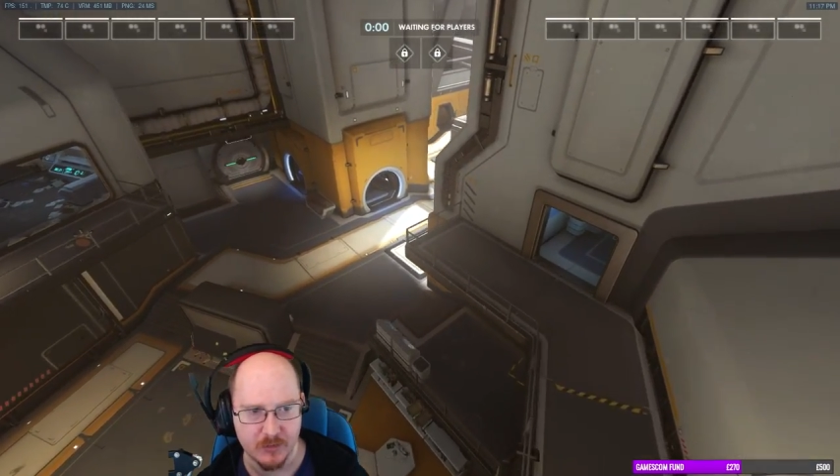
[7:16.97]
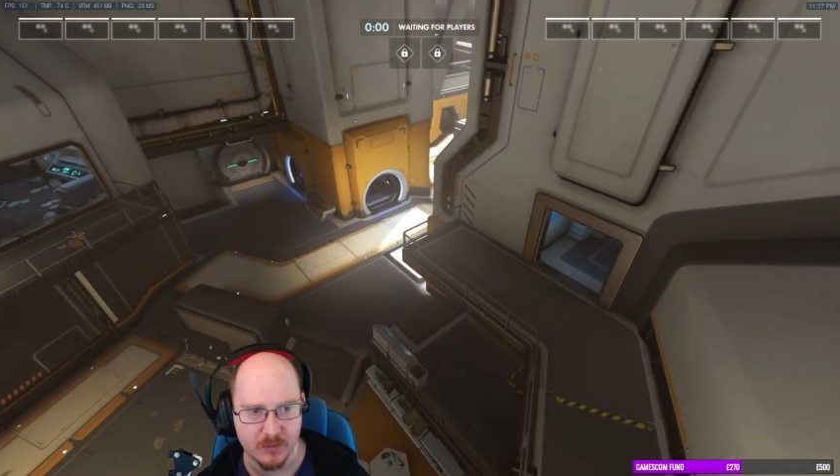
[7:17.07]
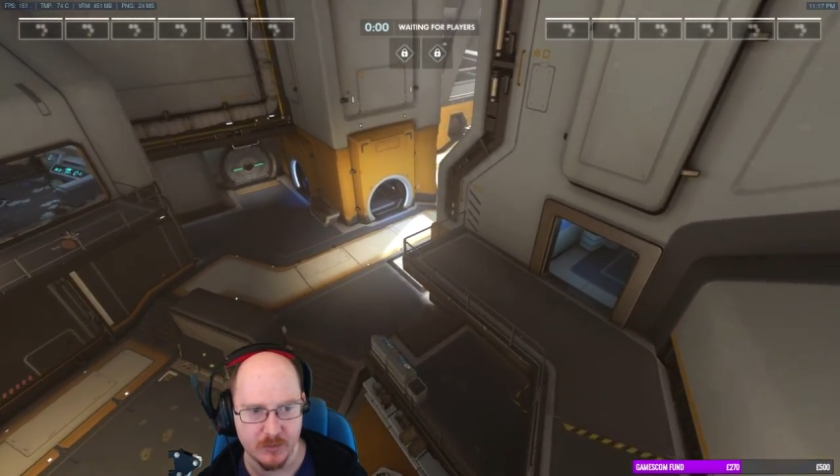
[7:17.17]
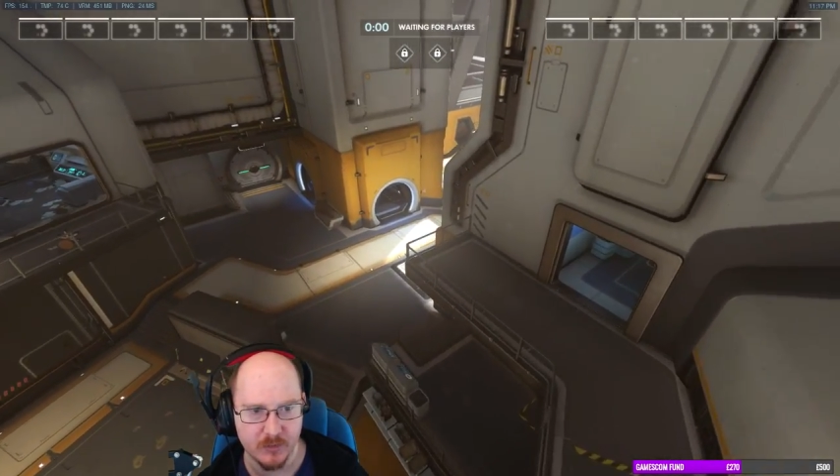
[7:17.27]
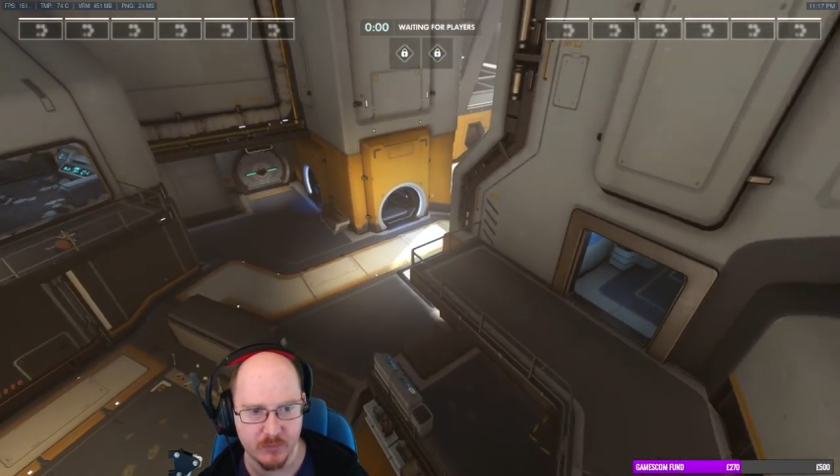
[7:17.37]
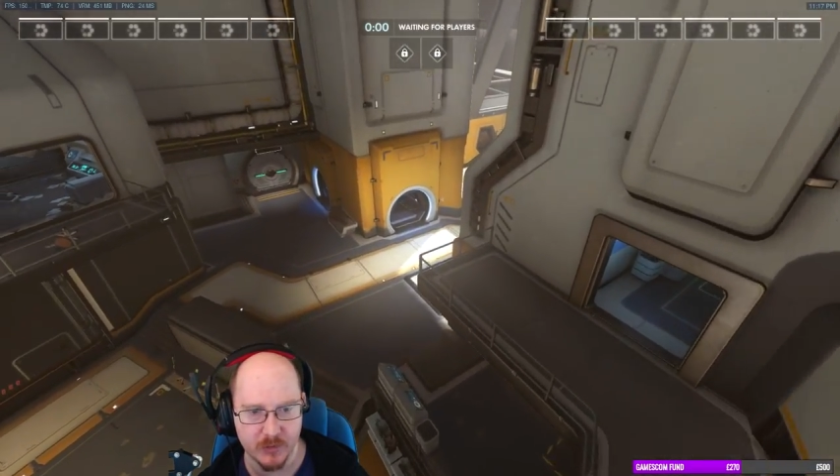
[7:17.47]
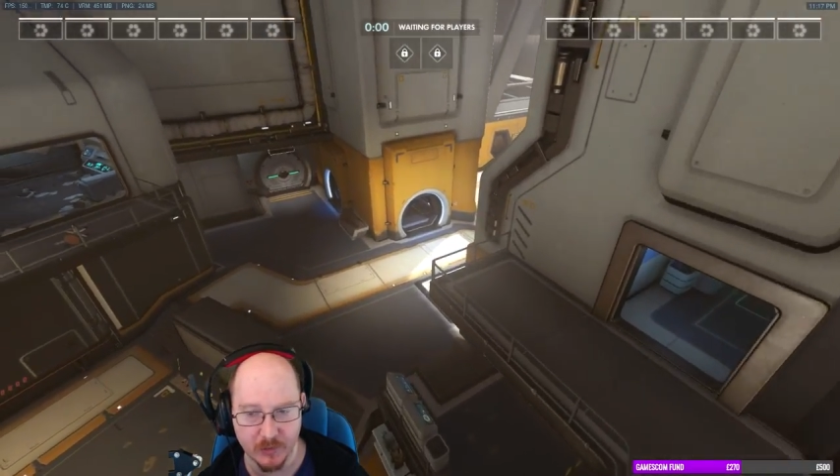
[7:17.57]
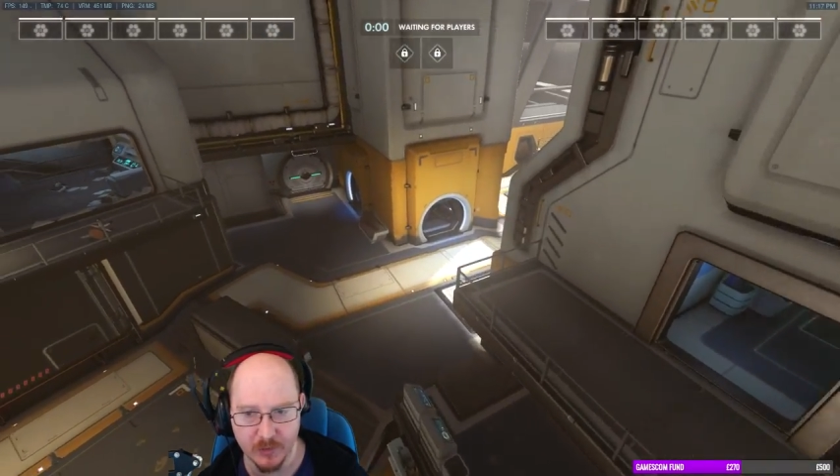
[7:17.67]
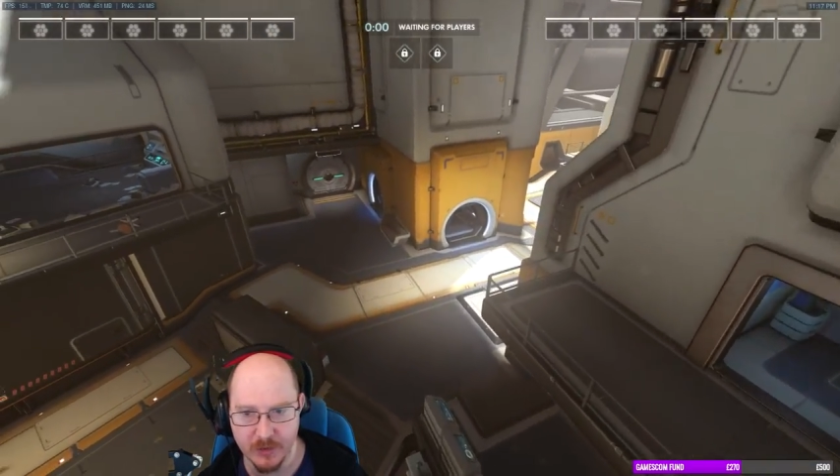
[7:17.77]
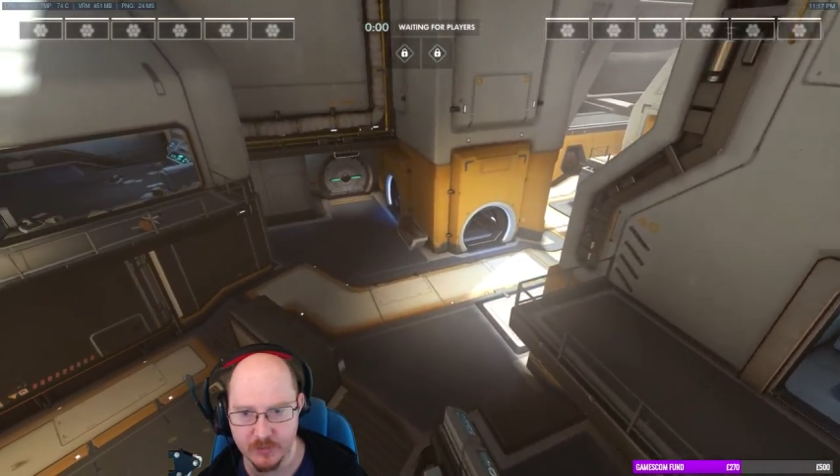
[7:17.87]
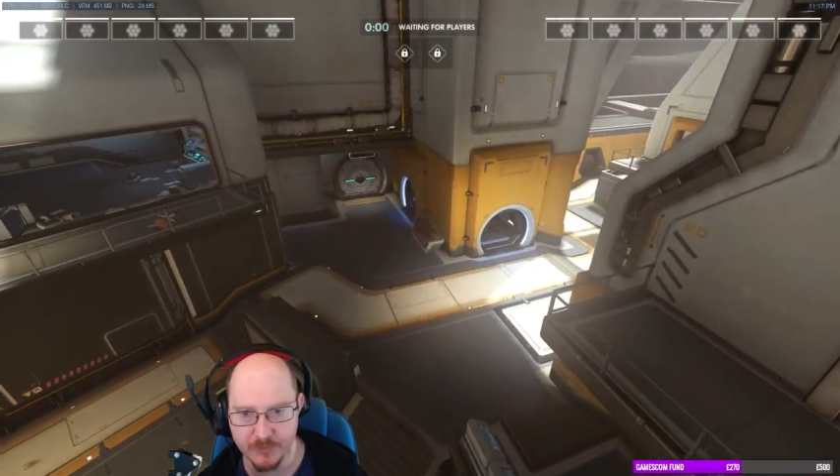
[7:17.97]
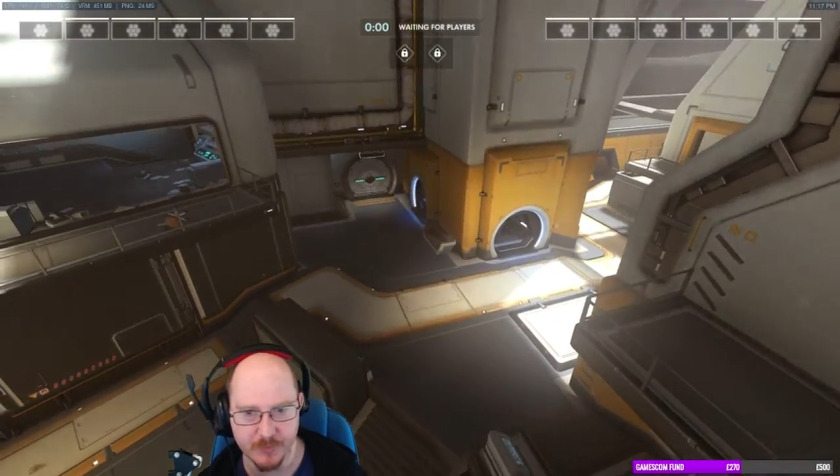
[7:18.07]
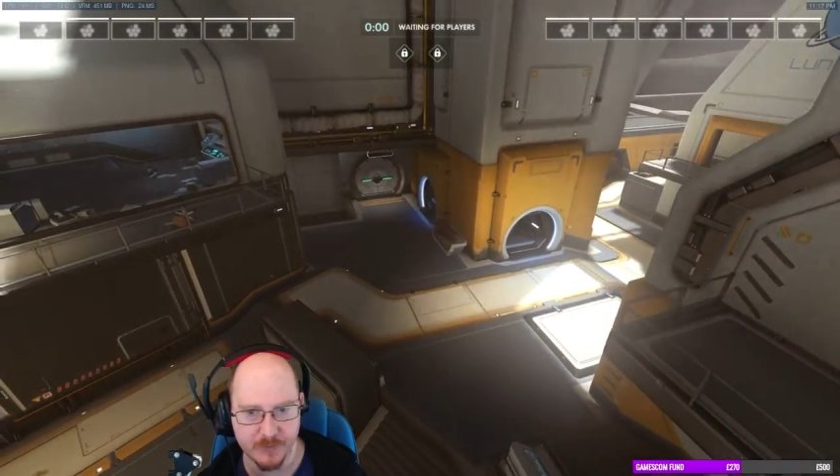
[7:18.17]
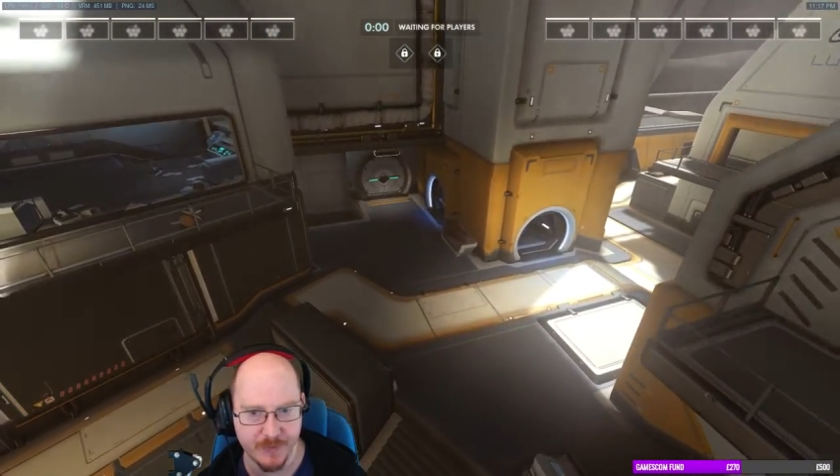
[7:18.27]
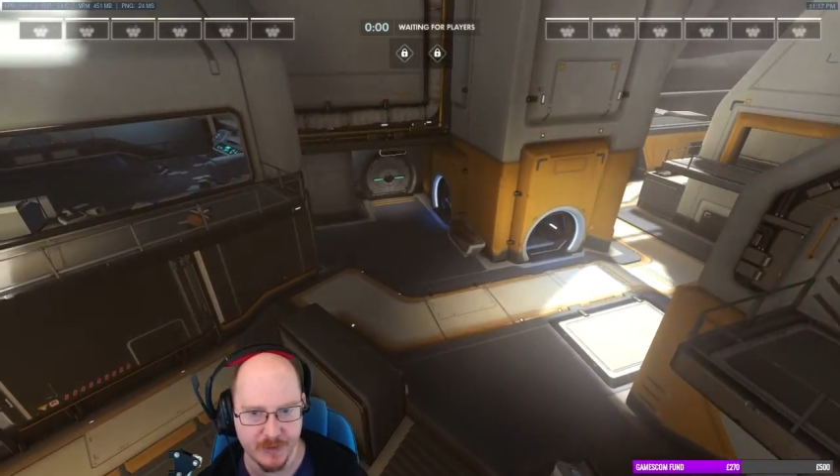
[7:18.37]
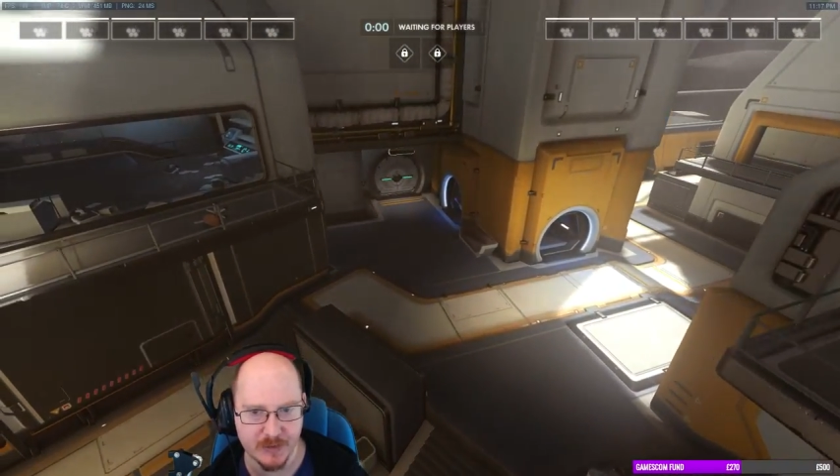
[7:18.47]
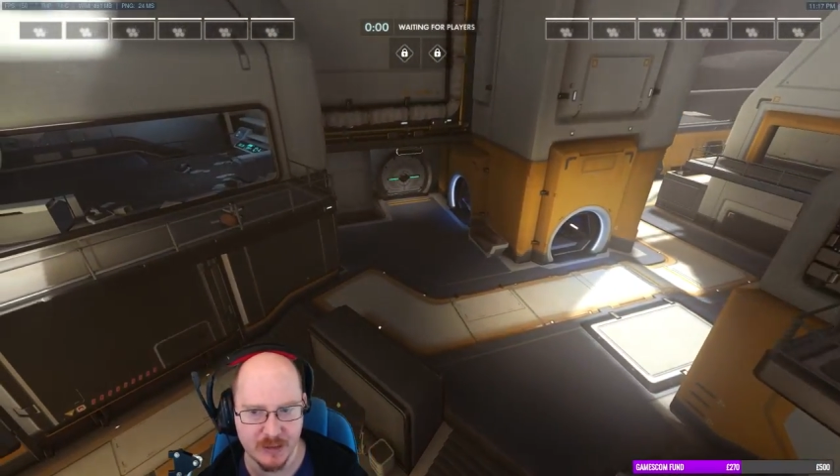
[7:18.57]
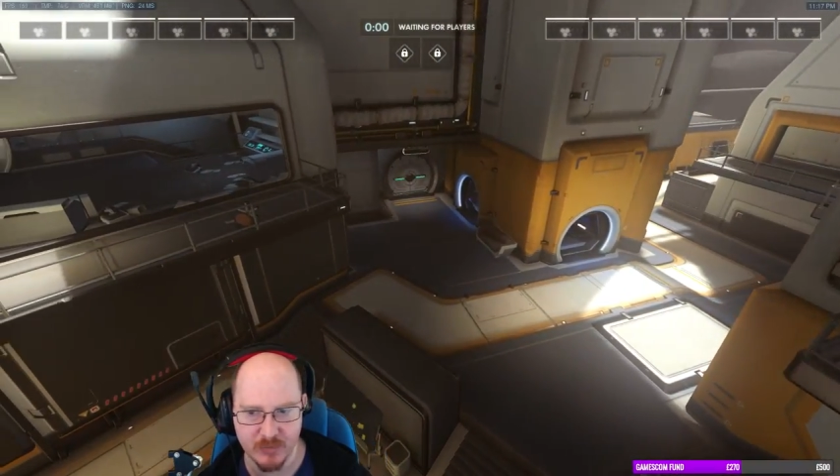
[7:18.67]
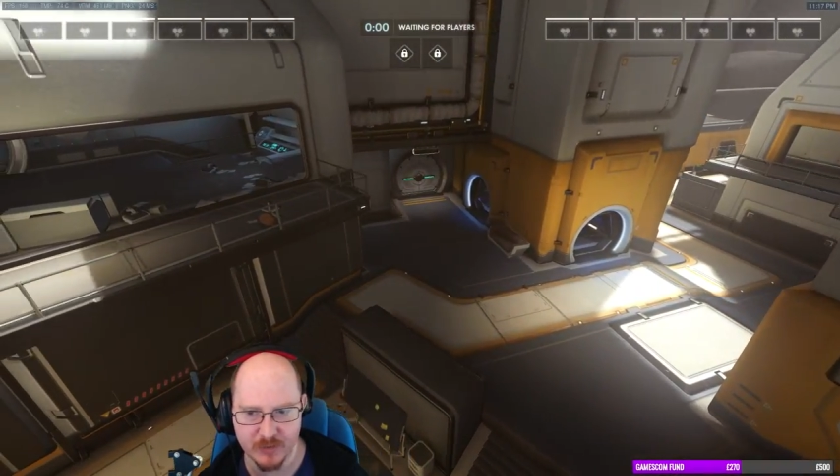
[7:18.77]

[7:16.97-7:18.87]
The result is that the defending team